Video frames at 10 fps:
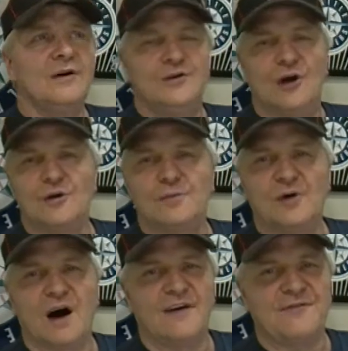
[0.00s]

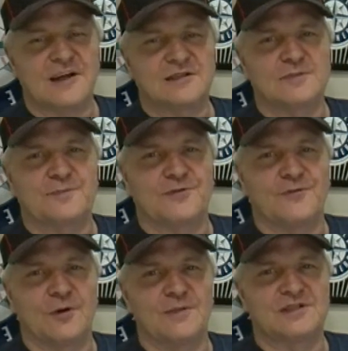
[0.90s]
Notable offensive
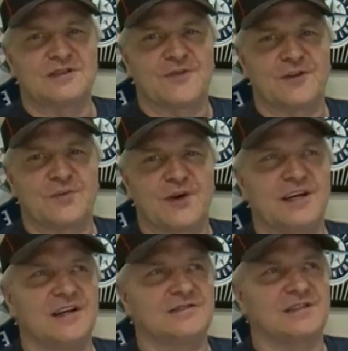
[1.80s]
performances for the
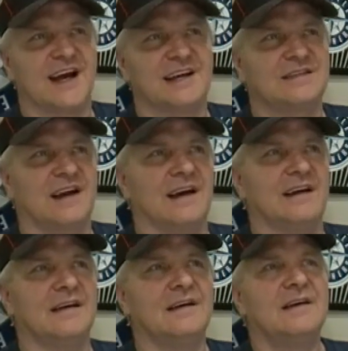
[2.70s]
Rainiers last
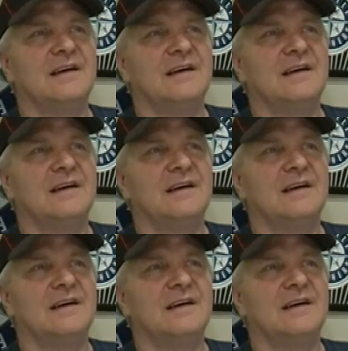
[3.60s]
night.